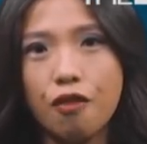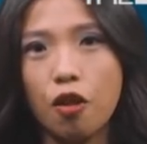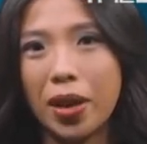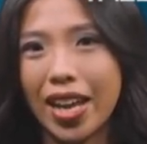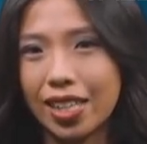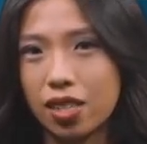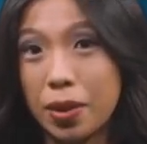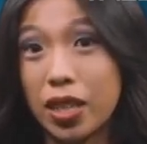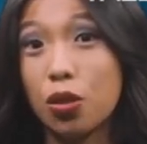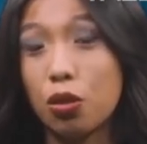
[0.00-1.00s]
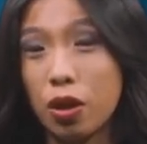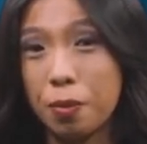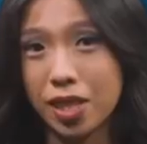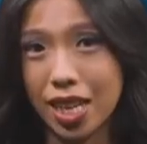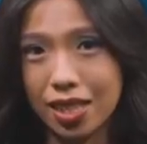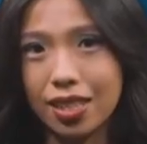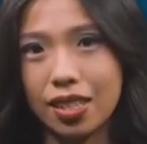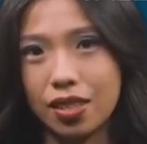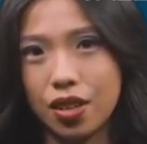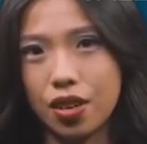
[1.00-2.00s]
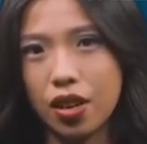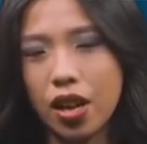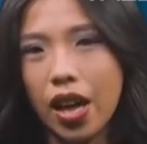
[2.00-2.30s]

from an estimated 3% this year.